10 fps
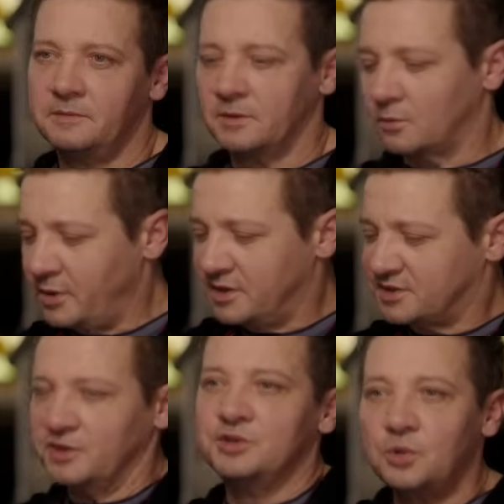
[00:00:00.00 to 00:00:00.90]
What we
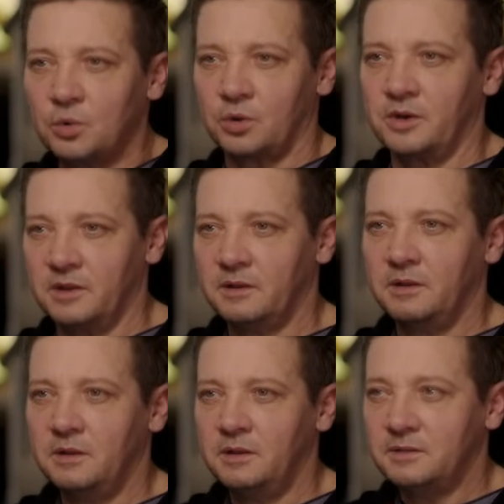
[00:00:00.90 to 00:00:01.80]
just endured,
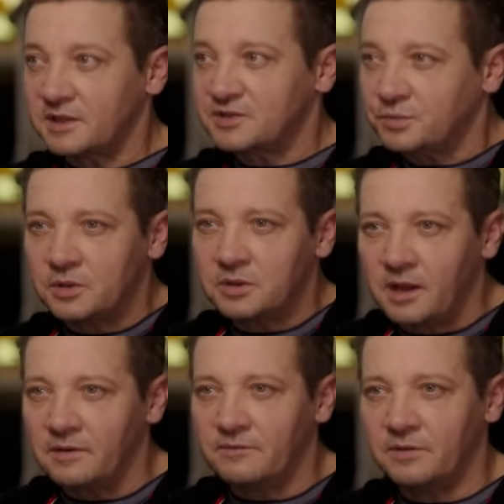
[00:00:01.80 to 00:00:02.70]
that's real
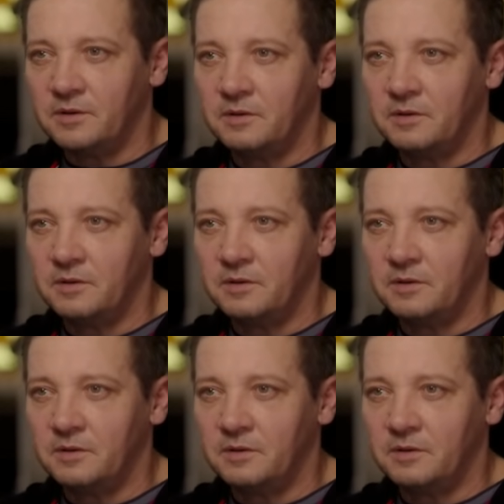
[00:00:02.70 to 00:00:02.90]
love.